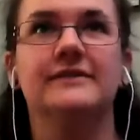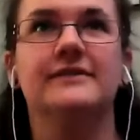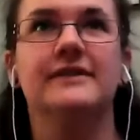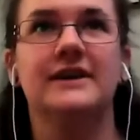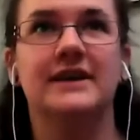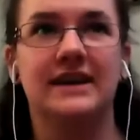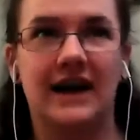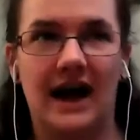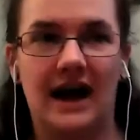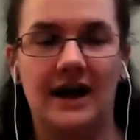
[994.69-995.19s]

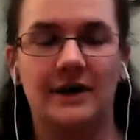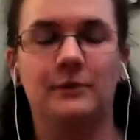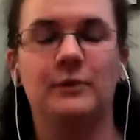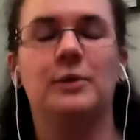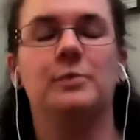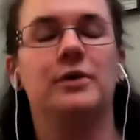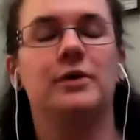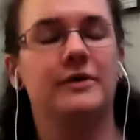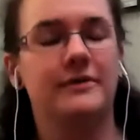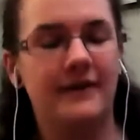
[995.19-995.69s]
that god will
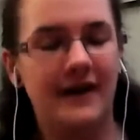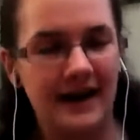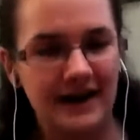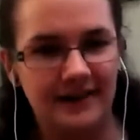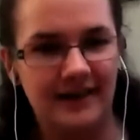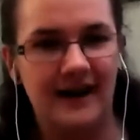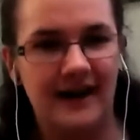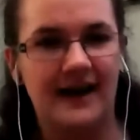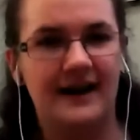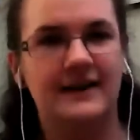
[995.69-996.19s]
provide
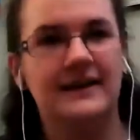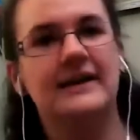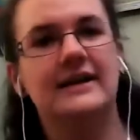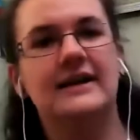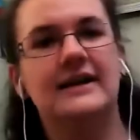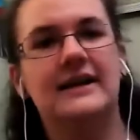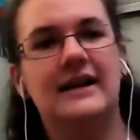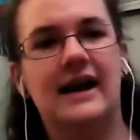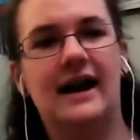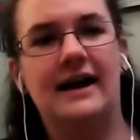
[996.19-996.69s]
that
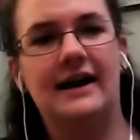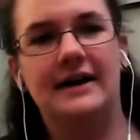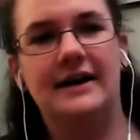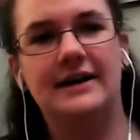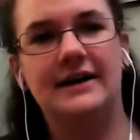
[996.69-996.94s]
yeah.